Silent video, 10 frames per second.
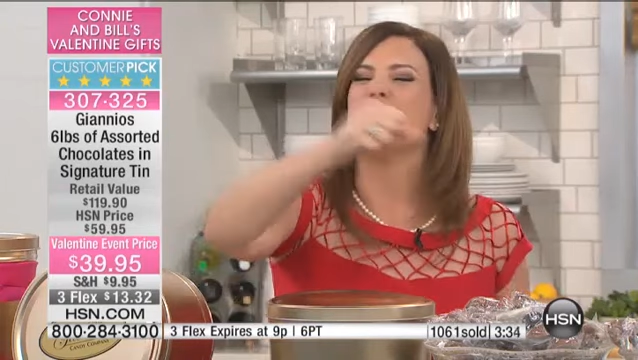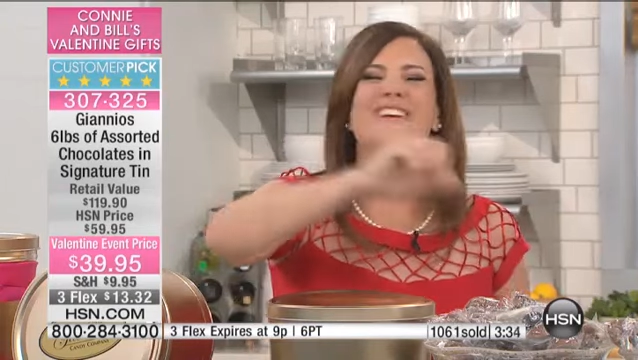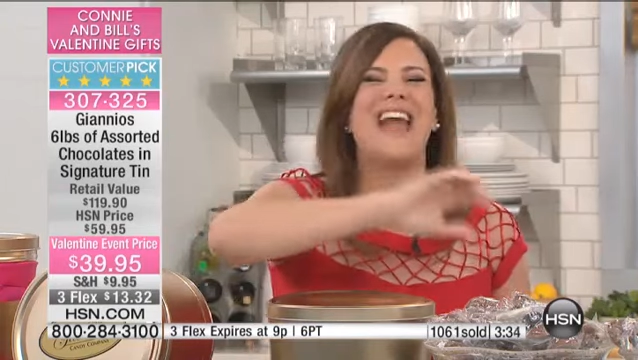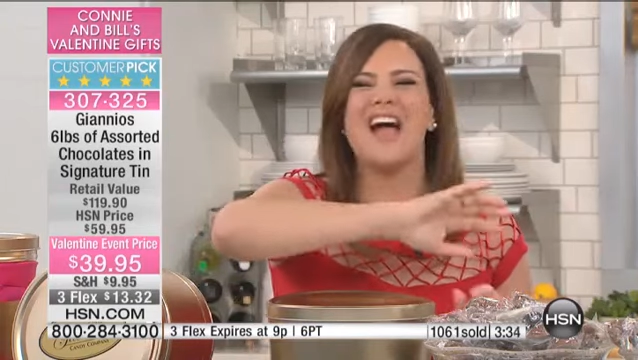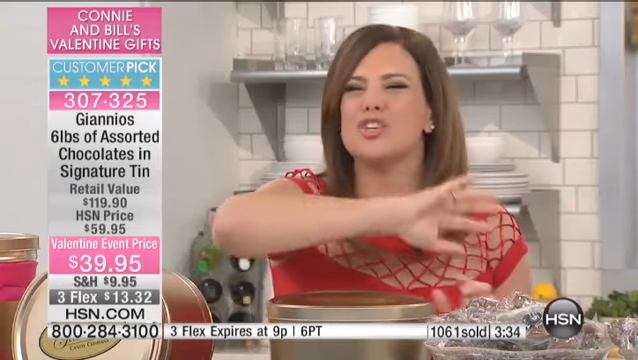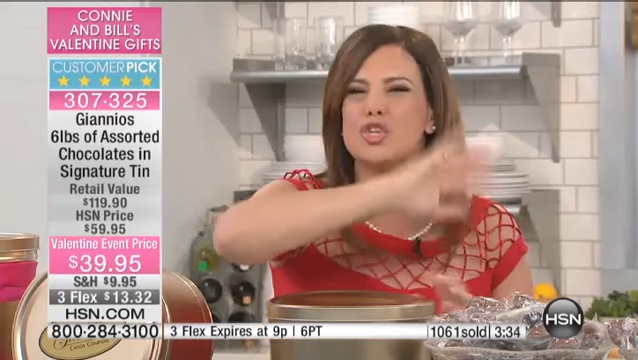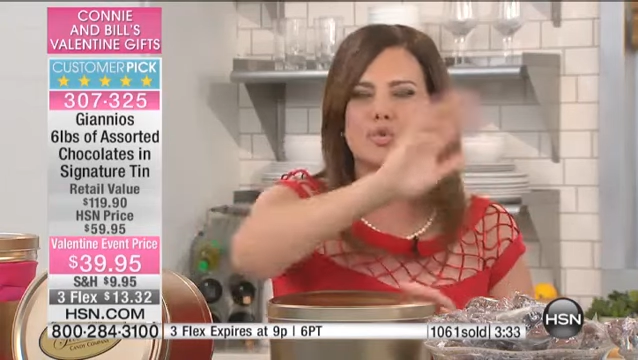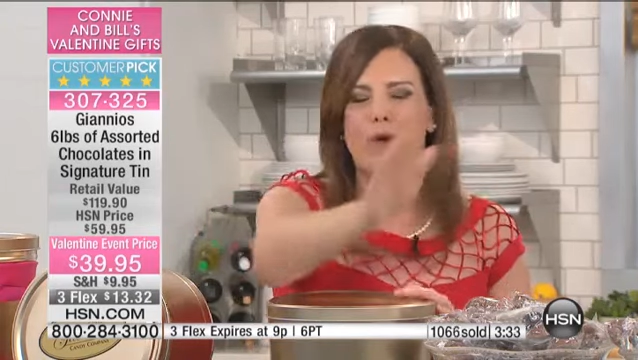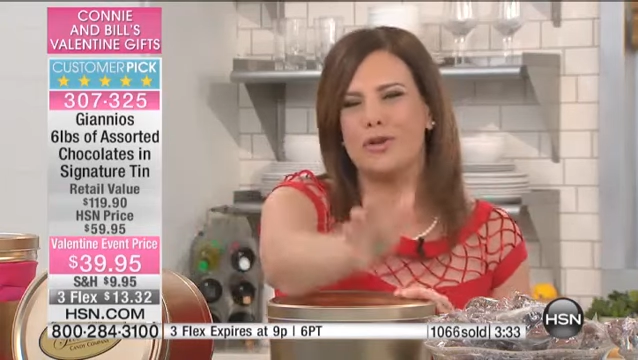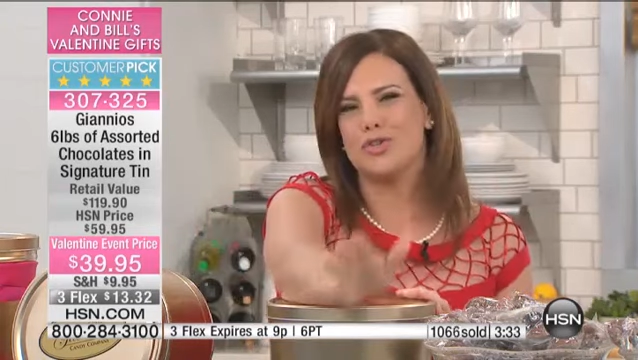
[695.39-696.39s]
not
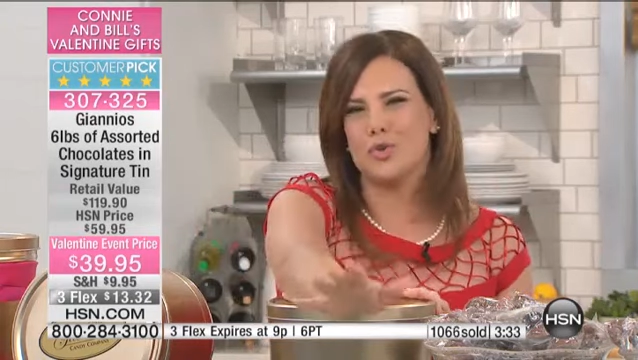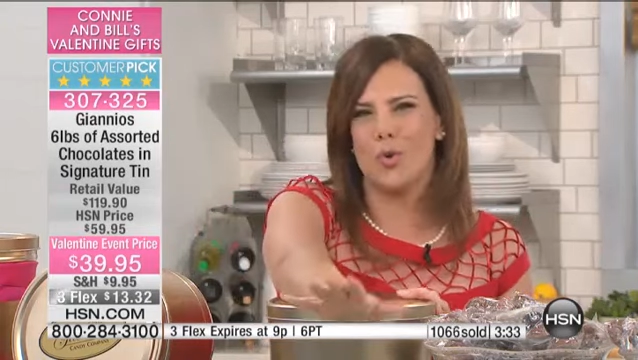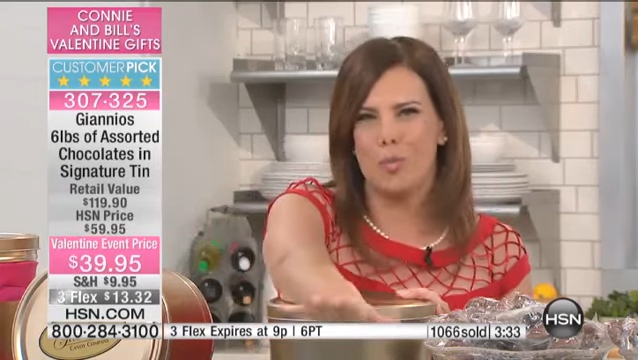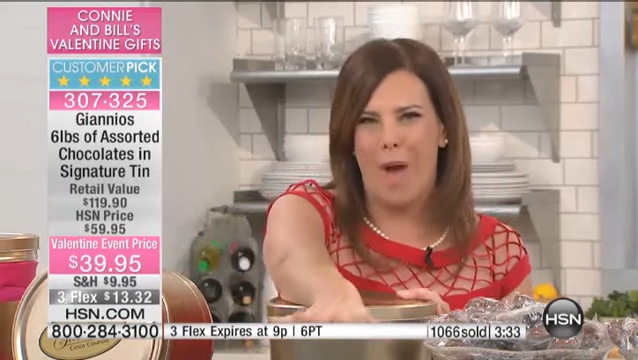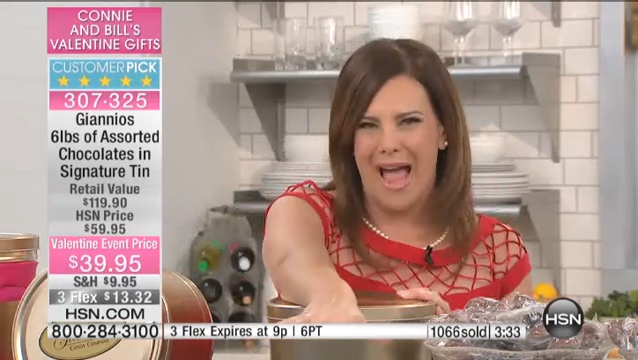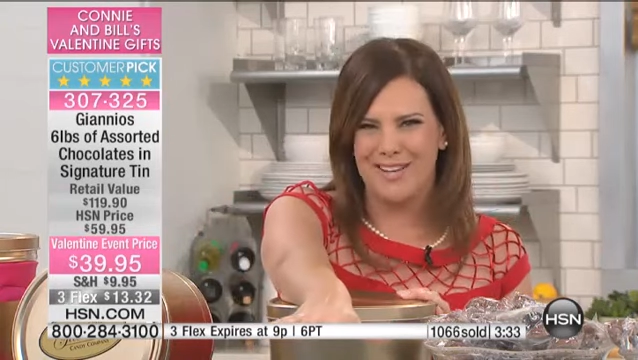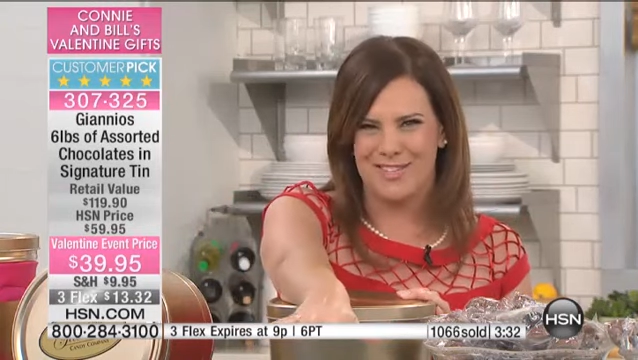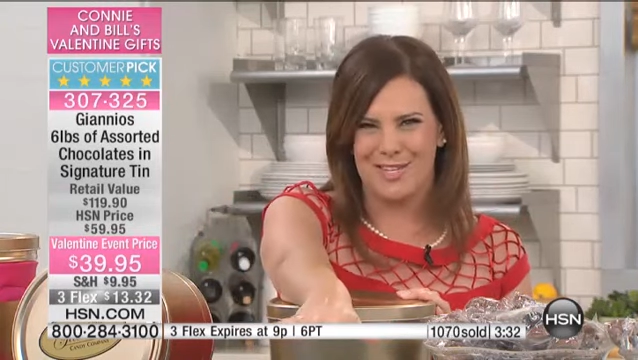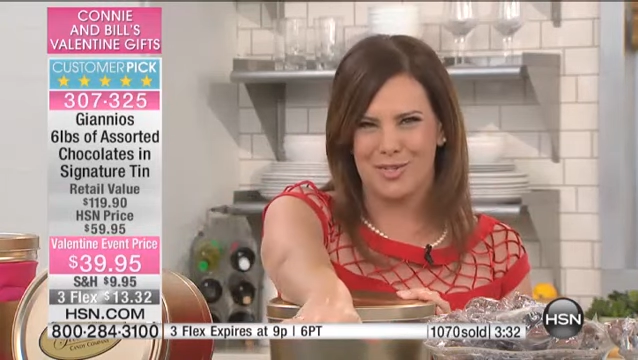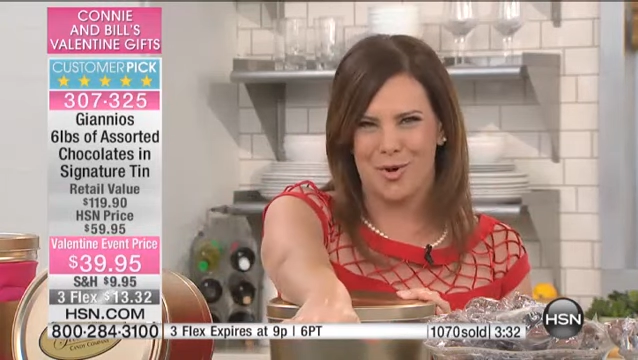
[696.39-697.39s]
drugstore
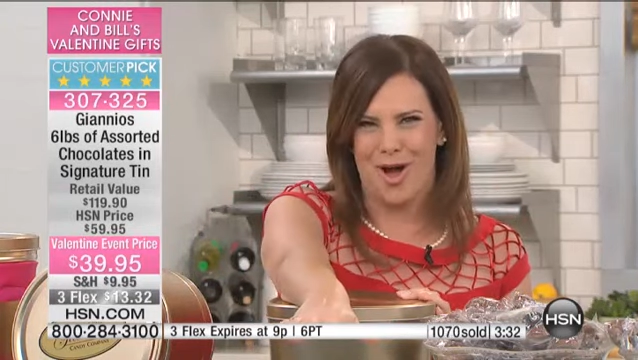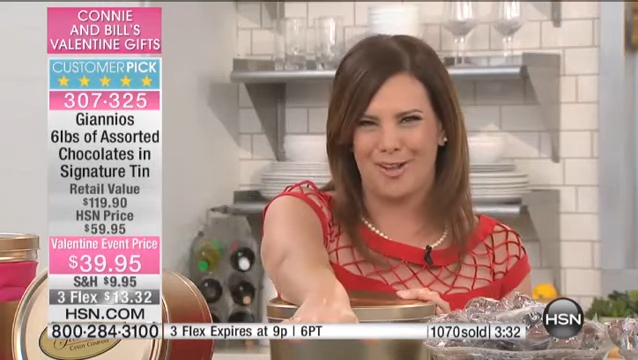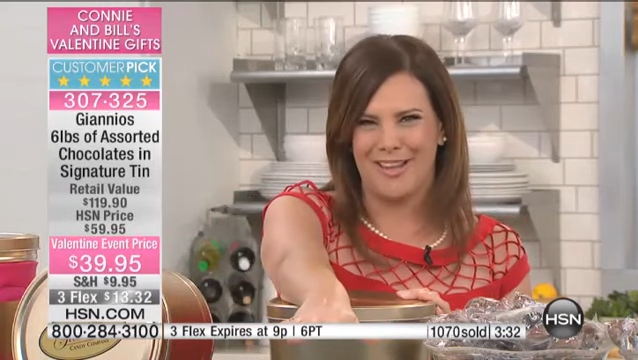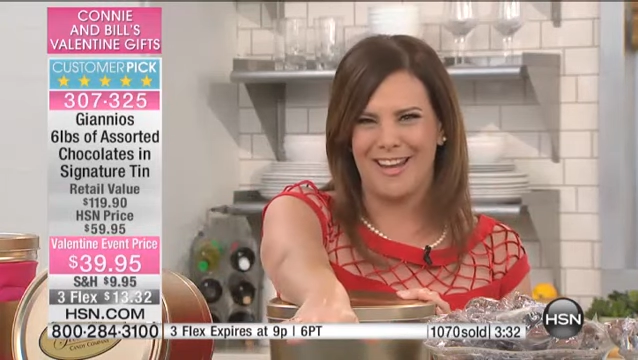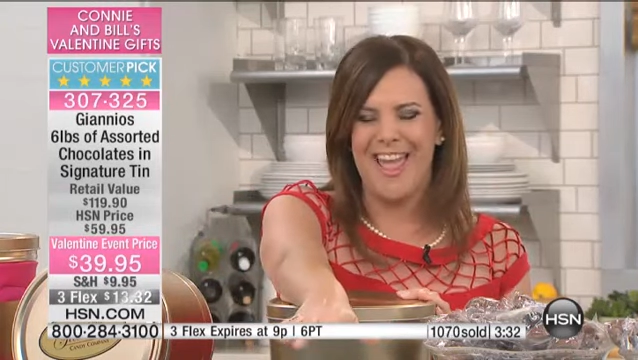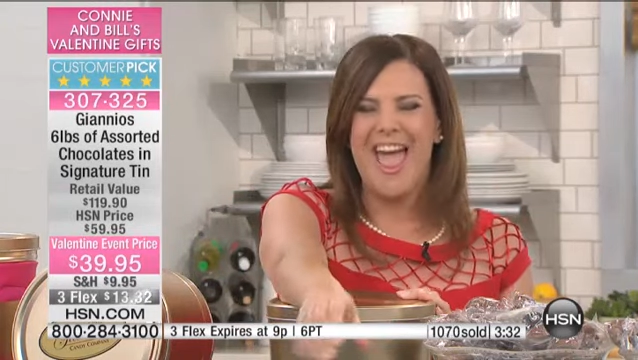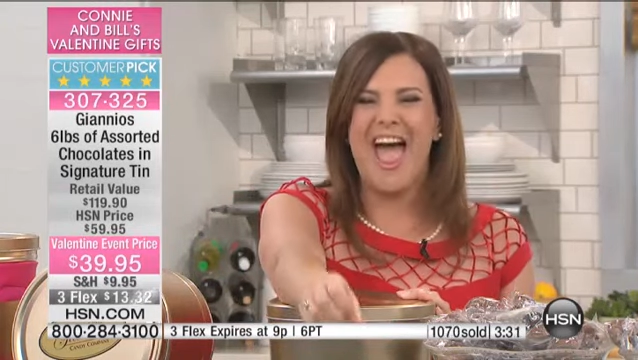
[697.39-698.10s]
waxy chocolate.